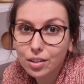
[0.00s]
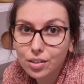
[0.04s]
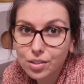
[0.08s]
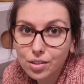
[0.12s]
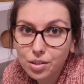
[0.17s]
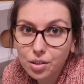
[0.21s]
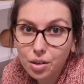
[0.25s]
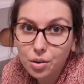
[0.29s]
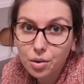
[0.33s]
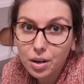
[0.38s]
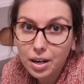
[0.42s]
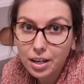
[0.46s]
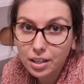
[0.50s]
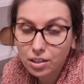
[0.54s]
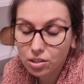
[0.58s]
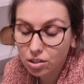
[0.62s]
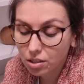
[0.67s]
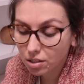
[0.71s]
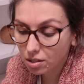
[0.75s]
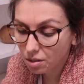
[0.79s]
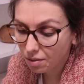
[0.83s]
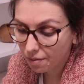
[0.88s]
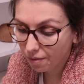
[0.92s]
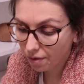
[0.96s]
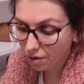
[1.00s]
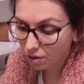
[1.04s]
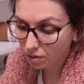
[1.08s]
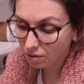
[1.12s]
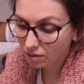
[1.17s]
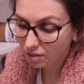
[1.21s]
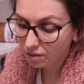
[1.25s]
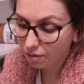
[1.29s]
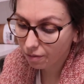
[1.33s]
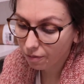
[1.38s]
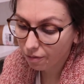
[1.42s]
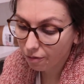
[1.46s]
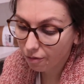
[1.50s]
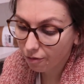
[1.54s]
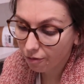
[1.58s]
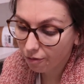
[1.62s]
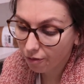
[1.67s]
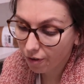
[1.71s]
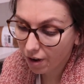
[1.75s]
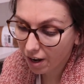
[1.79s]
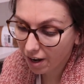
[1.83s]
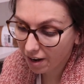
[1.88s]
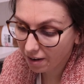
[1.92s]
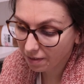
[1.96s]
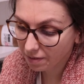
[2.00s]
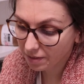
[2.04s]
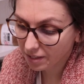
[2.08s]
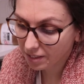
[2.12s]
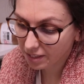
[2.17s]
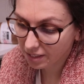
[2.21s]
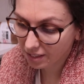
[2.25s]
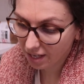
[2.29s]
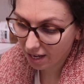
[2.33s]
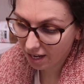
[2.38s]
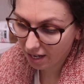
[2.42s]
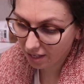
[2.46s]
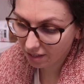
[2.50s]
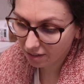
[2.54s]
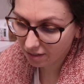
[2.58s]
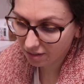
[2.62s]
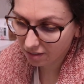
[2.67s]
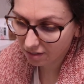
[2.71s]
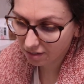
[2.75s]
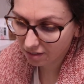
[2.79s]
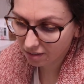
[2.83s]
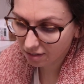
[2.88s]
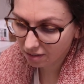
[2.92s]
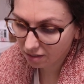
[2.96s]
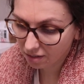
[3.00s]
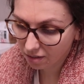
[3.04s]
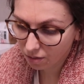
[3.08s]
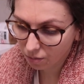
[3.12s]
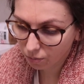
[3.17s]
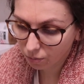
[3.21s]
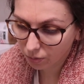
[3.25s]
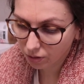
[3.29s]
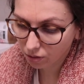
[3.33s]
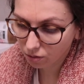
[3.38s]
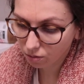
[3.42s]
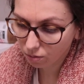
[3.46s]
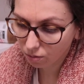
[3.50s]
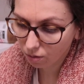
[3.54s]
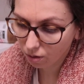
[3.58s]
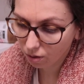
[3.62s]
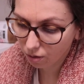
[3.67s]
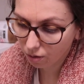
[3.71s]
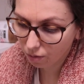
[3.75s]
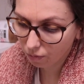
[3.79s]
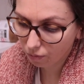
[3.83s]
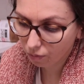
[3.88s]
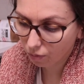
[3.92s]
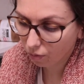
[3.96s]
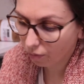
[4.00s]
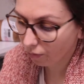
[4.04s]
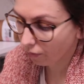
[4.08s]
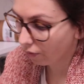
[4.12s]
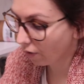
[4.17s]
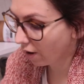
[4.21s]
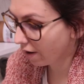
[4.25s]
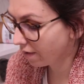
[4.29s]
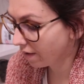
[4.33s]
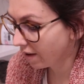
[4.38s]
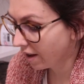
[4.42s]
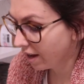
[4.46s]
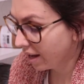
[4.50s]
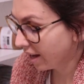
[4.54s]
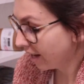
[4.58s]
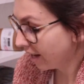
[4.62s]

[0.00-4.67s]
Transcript: So I just found 5 skeins, 1, 2, 3, 4, 5